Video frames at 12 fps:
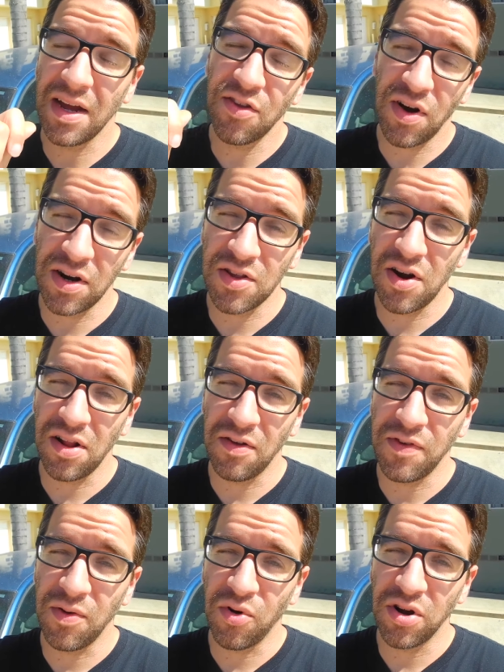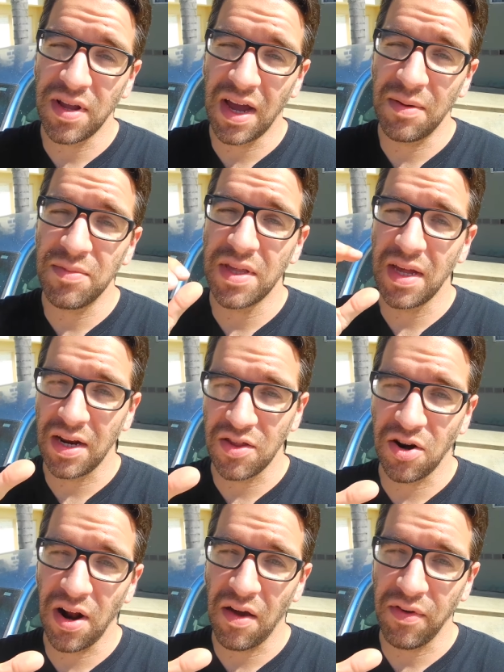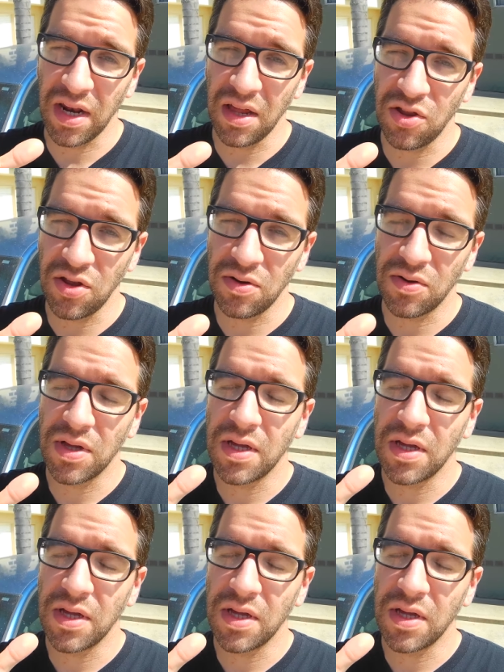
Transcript: I tried to start it a few more times and I started having an issue.